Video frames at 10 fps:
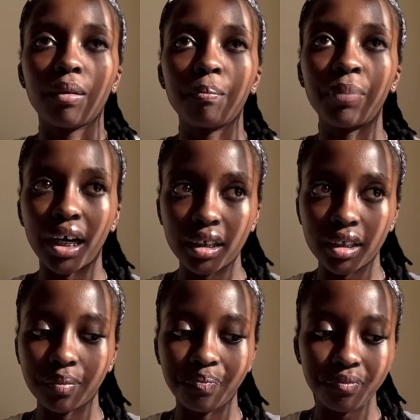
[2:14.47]

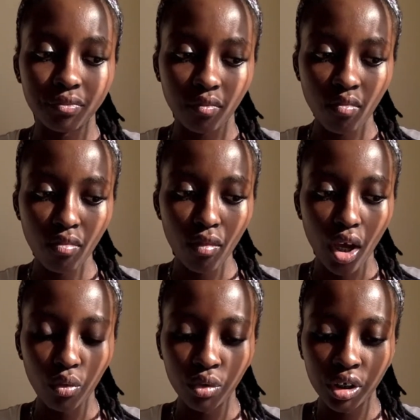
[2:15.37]
But
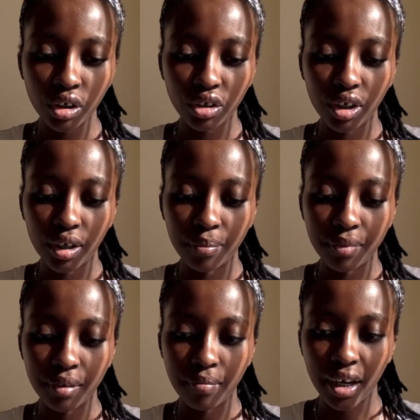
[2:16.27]
we need to keep
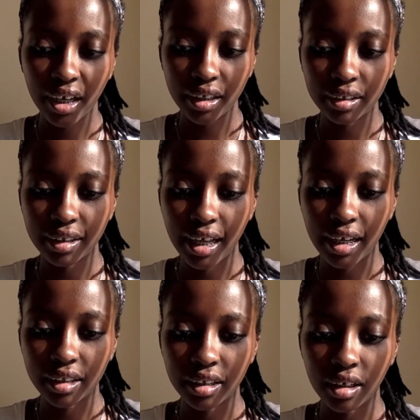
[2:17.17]
in mind
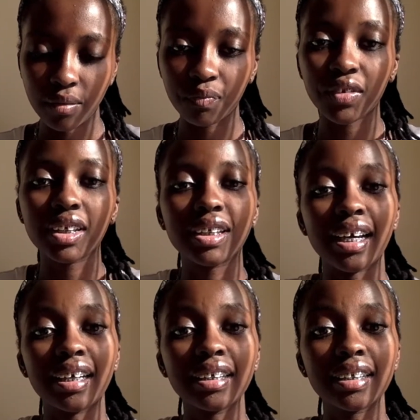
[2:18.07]
that this
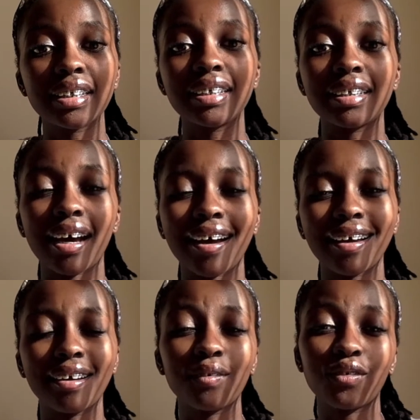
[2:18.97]
diet is high
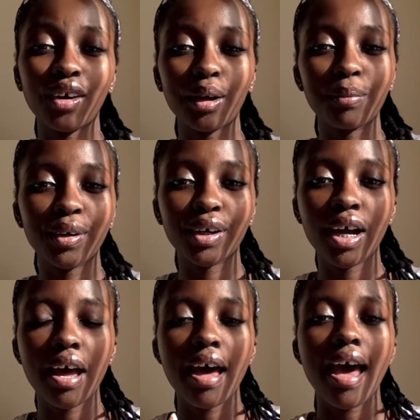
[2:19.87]
in fiber,
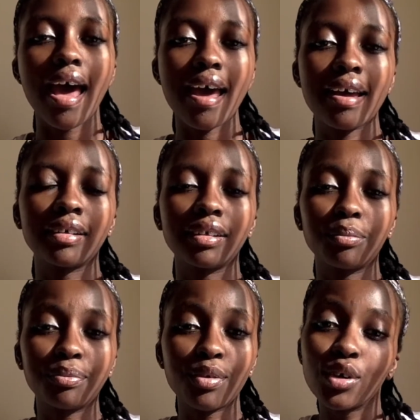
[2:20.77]
and the
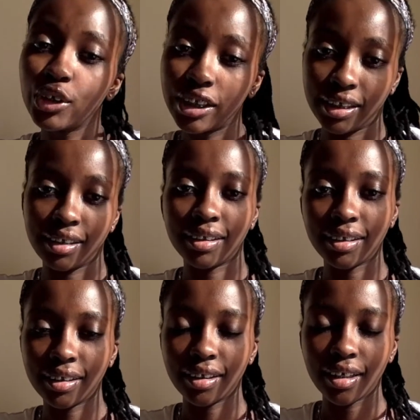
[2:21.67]
proteins